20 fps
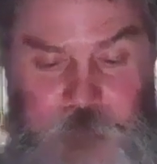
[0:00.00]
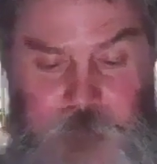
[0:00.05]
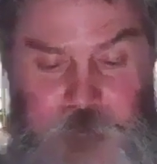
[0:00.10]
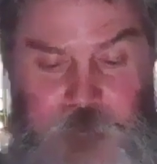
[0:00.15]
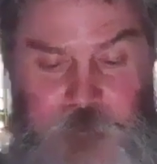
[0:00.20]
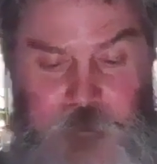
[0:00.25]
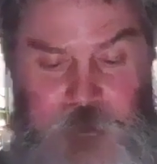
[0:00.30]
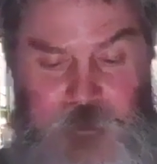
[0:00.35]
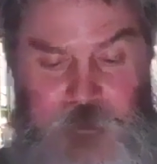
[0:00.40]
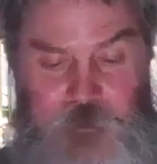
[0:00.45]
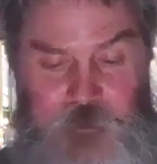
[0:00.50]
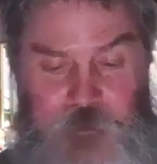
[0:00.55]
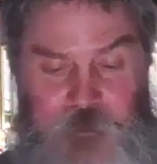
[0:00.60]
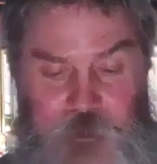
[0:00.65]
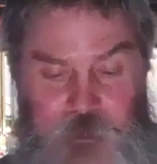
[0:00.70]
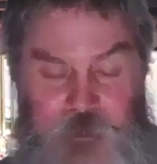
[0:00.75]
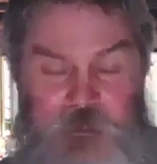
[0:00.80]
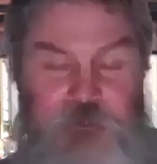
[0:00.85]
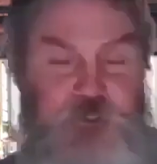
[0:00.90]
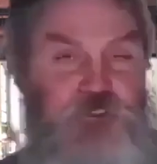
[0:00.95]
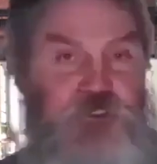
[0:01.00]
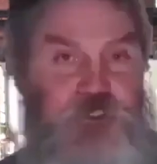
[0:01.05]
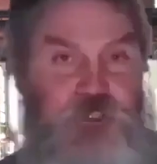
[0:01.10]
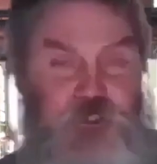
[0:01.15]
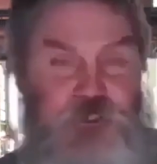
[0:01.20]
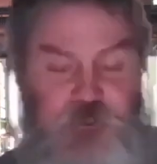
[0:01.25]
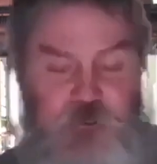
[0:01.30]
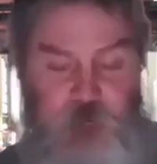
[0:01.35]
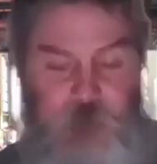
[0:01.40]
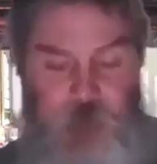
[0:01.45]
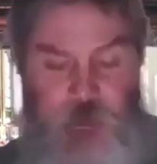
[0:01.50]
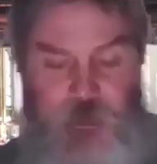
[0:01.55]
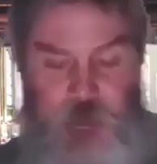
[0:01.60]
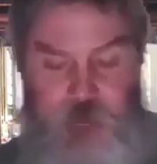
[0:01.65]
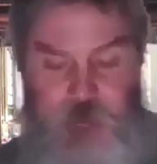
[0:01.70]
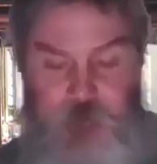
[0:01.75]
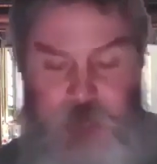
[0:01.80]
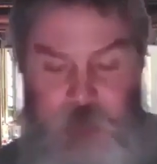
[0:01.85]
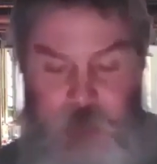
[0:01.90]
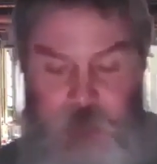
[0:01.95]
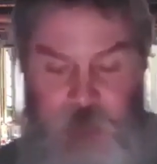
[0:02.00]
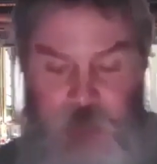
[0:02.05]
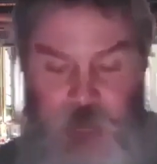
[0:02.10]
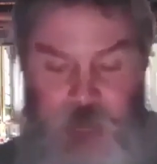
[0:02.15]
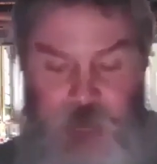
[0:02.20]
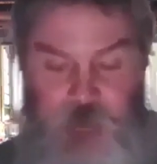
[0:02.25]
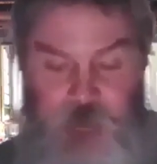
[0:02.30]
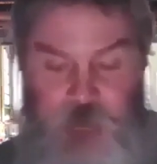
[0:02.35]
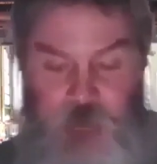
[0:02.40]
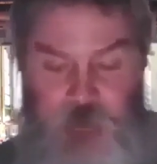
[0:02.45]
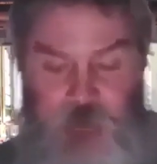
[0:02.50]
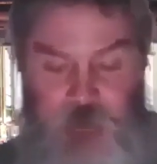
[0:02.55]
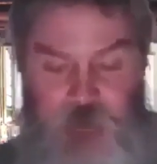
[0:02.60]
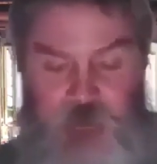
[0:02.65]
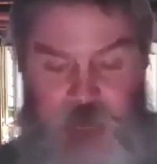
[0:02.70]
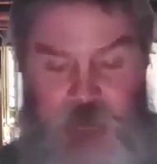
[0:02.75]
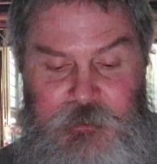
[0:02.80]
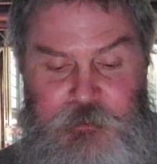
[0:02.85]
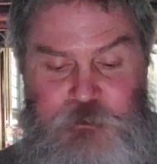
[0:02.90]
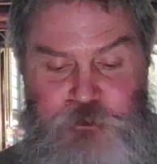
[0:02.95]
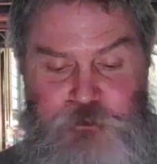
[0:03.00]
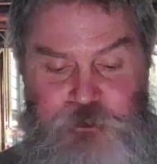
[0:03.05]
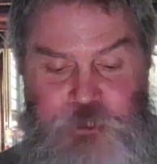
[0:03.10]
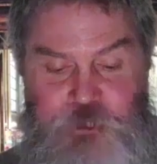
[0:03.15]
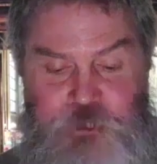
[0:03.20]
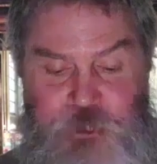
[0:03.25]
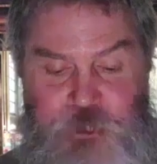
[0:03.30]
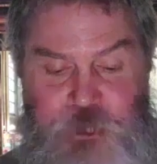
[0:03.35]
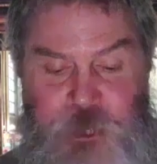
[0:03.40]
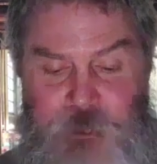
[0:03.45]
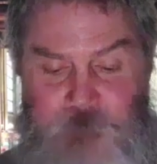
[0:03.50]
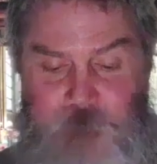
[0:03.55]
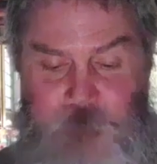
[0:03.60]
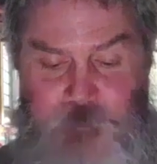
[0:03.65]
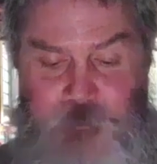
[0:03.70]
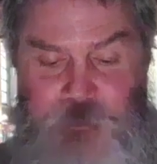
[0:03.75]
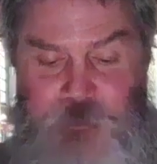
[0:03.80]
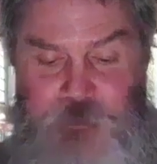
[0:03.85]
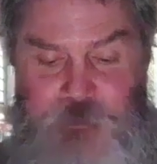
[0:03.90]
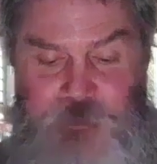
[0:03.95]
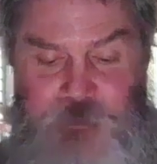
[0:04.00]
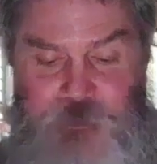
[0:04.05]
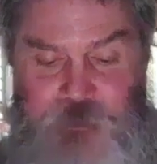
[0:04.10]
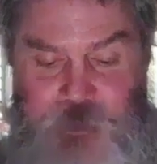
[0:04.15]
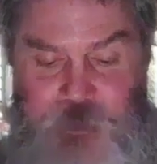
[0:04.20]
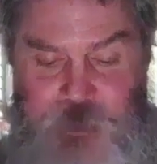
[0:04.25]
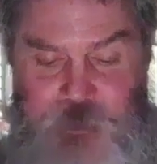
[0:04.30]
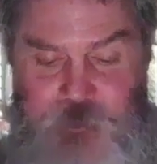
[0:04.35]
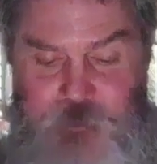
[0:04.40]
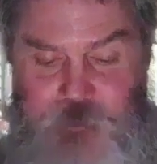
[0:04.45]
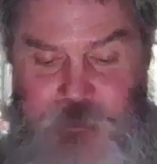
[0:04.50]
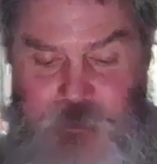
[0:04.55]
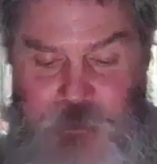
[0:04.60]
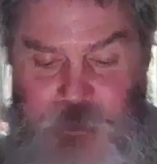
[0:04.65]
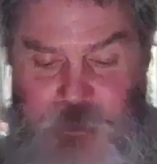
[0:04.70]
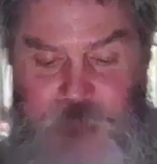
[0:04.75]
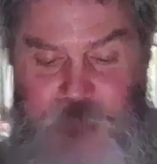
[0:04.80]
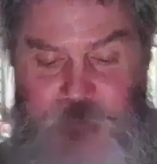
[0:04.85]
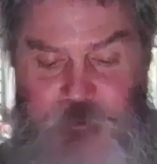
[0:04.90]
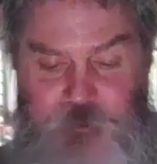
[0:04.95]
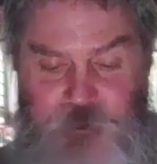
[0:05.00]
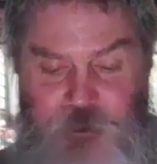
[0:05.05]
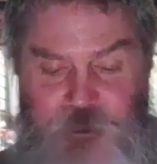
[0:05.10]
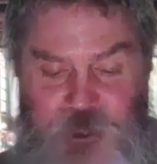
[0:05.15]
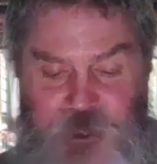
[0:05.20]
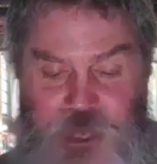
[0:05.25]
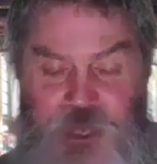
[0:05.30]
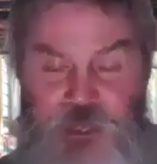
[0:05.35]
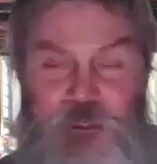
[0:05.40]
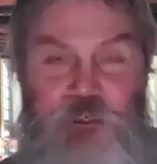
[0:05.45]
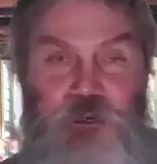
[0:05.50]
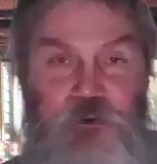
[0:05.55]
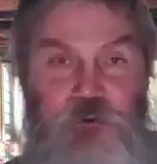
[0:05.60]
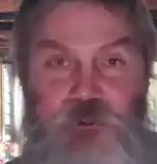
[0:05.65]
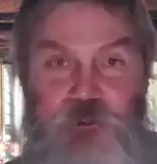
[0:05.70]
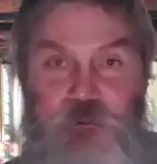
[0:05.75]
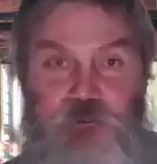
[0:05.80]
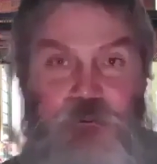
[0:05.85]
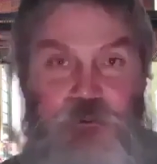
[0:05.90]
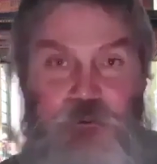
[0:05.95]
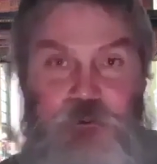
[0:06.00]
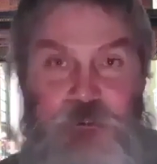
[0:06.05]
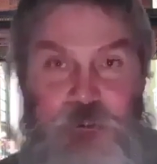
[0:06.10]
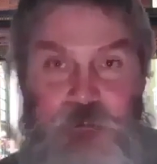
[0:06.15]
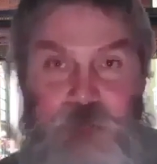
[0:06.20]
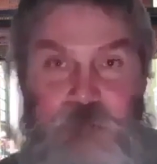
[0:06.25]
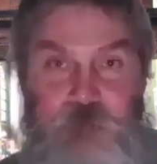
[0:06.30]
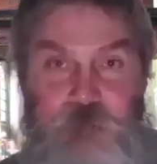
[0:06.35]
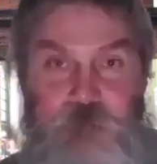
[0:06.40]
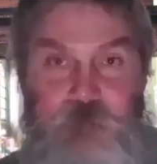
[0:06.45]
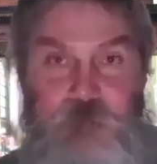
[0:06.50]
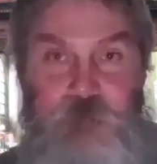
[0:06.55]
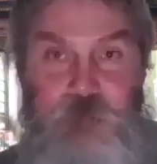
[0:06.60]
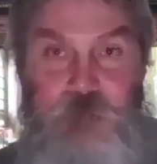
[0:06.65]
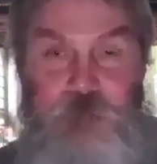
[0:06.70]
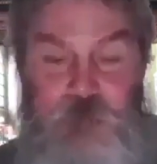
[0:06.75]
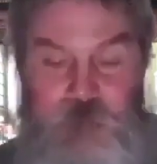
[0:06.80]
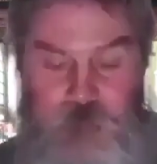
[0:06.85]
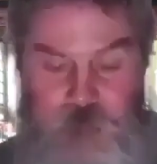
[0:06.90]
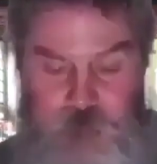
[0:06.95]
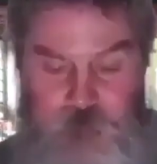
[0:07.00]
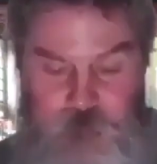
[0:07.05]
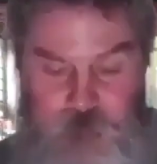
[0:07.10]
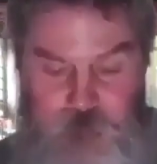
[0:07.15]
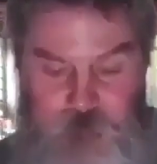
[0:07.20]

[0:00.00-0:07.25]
uh, 53 was written in such a manner that you cannot put it together if you are not going through it.